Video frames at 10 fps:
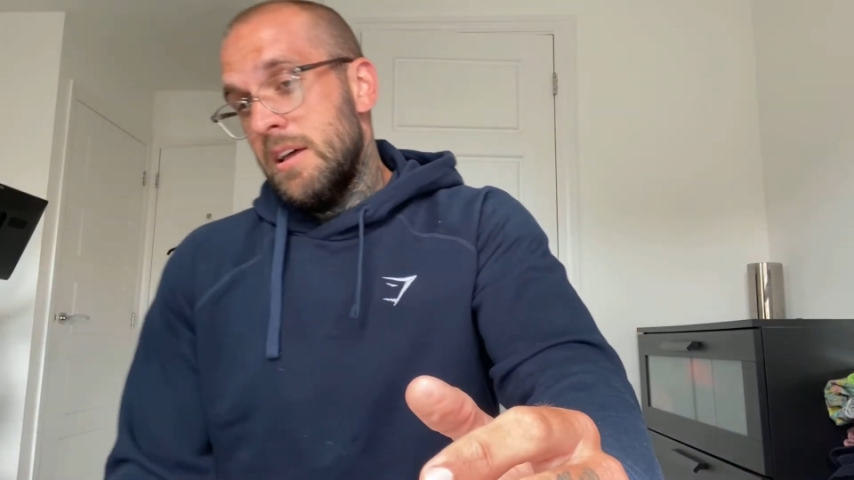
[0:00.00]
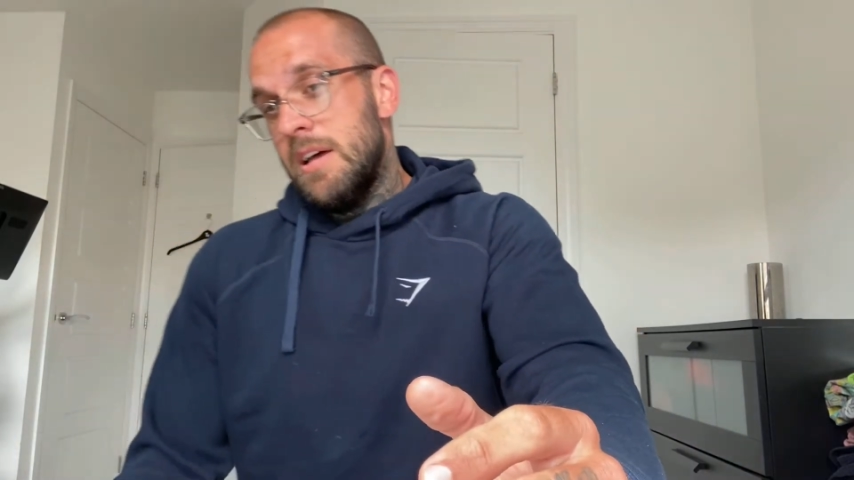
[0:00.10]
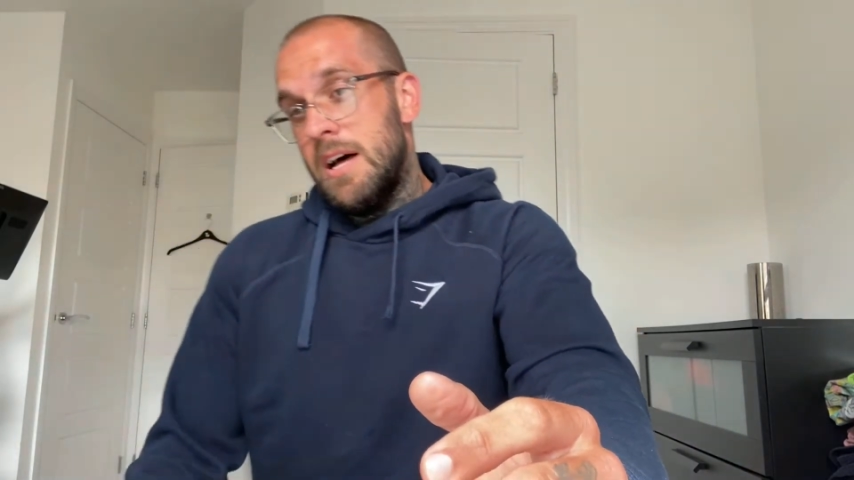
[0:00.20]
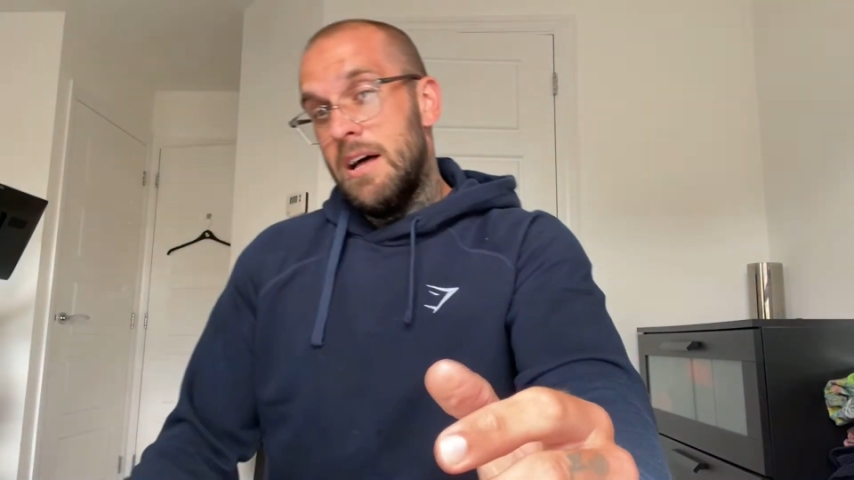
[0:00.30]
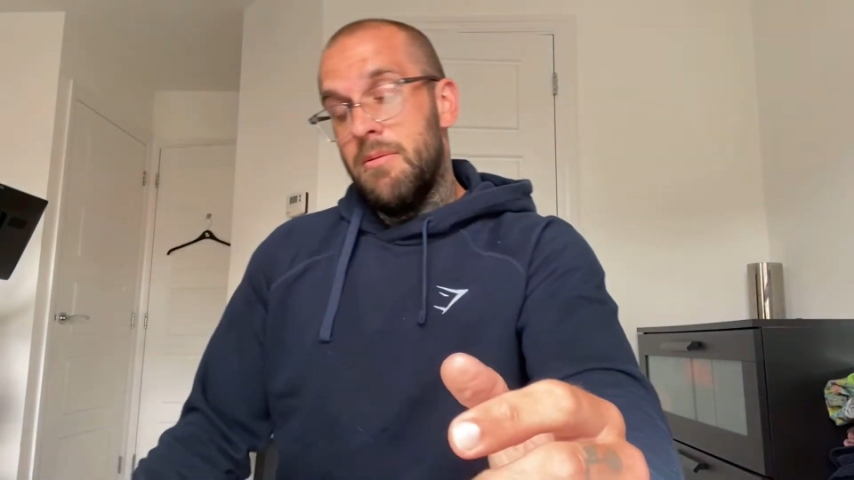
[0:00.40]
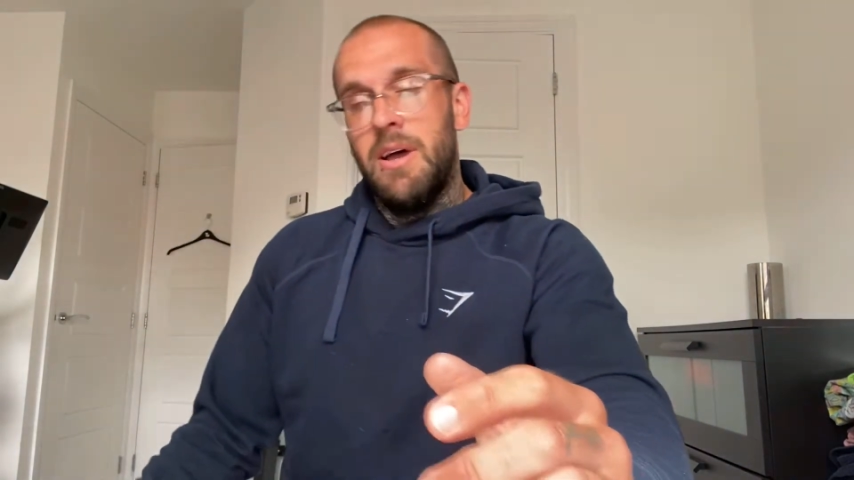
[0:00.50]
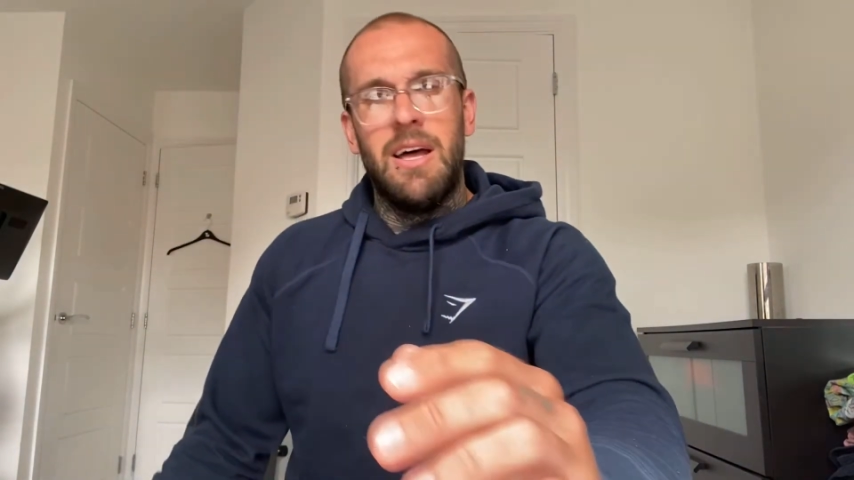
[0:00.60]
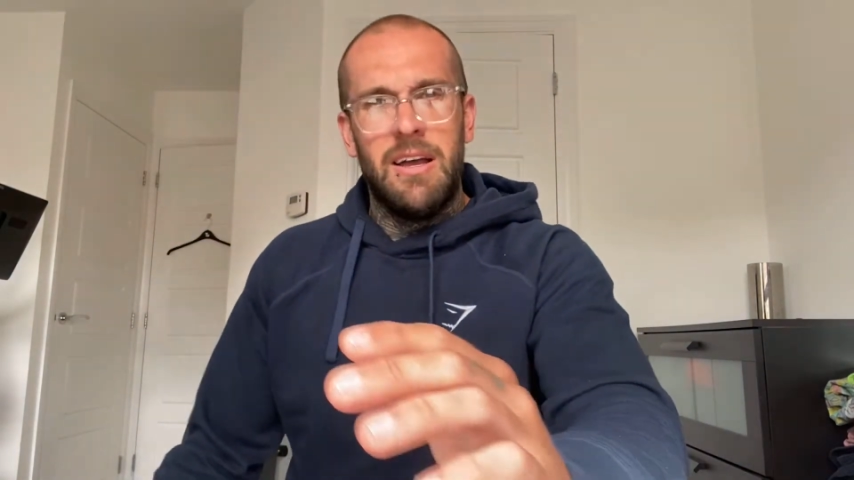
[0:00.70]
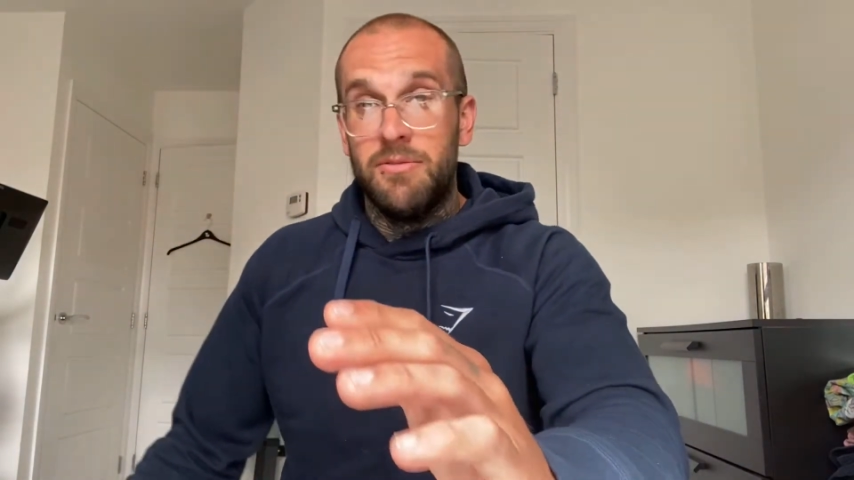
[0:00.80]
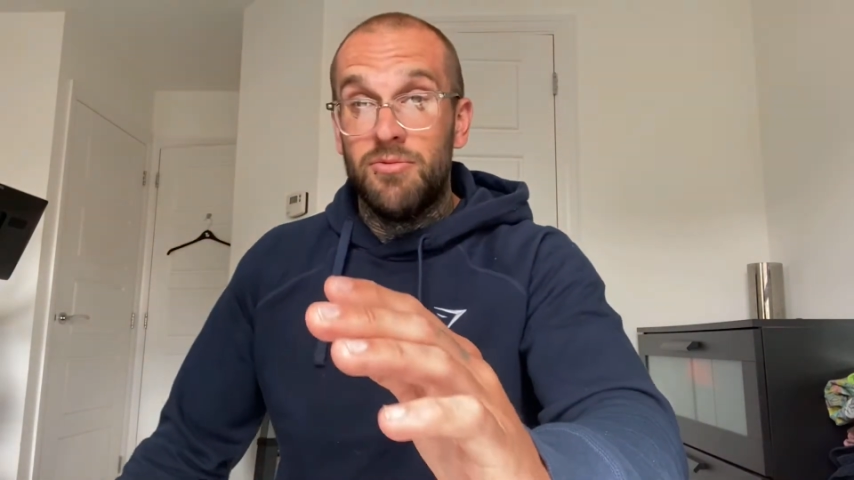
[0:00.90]

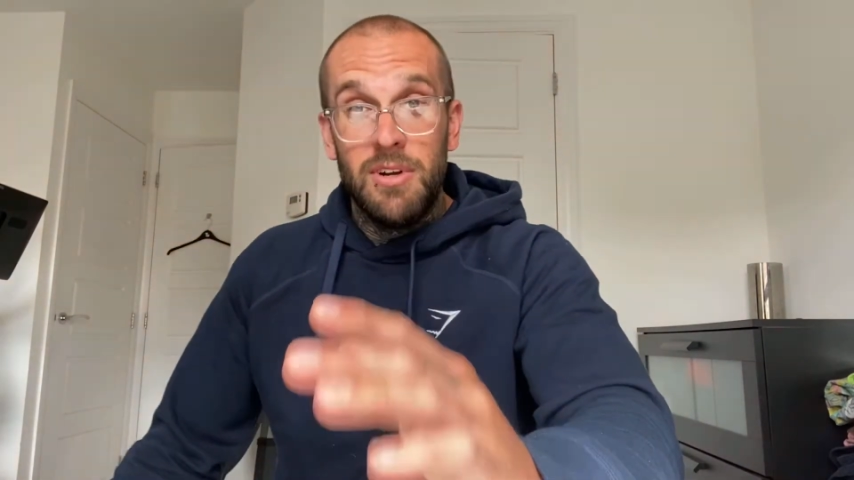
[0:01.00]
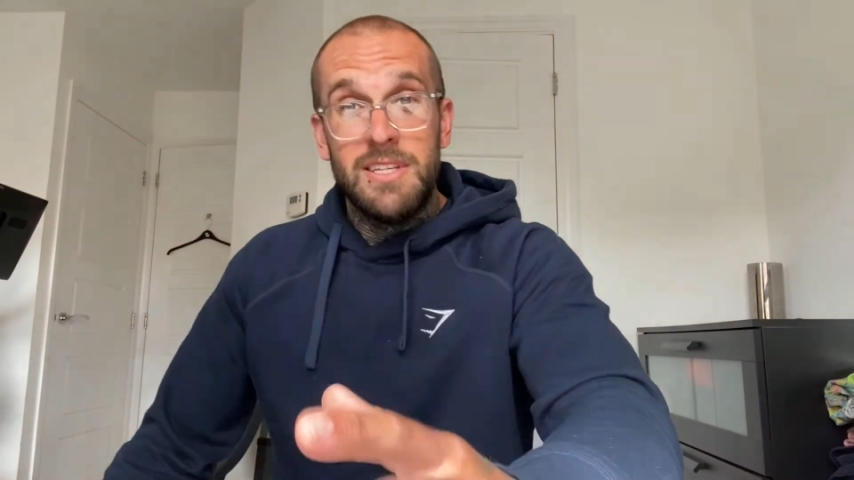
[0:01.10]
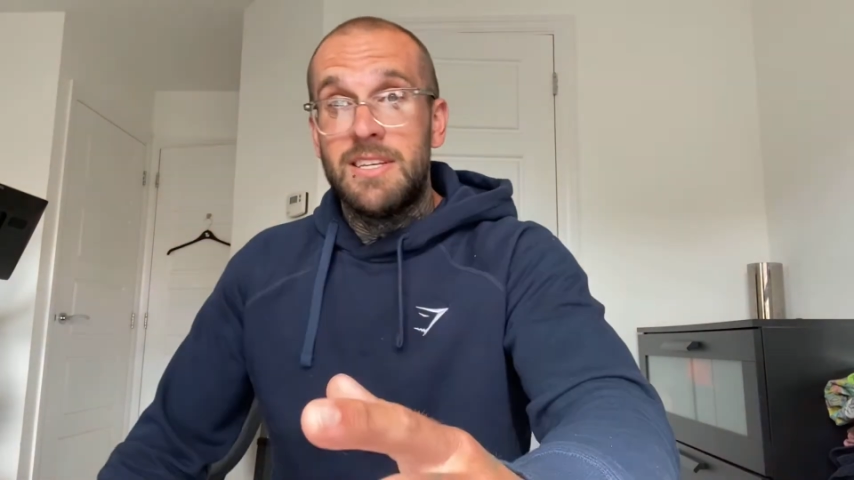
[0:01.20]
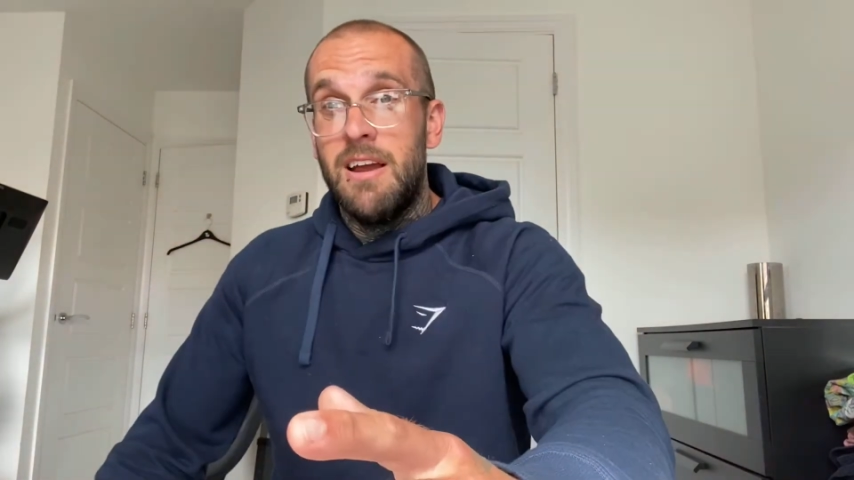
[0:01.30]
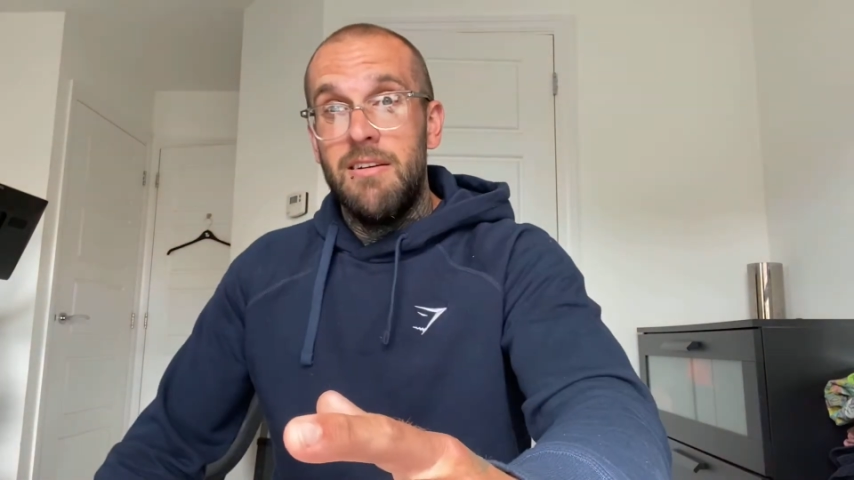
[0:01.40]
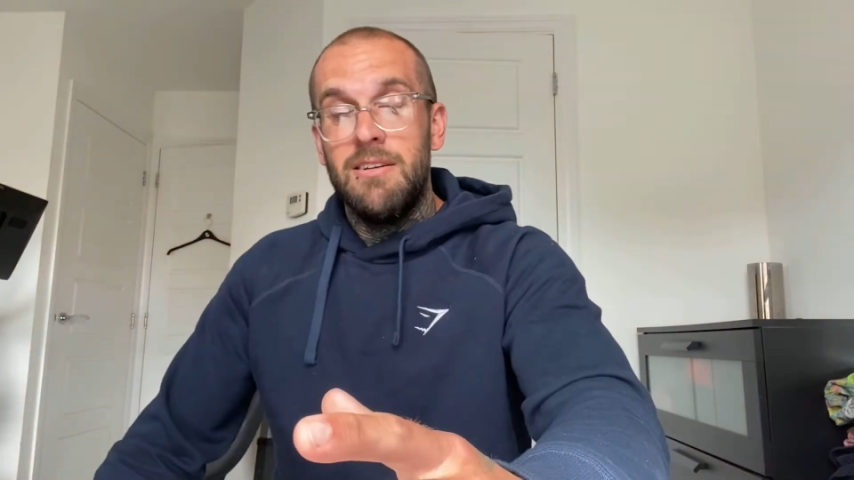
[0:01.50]
It was really scary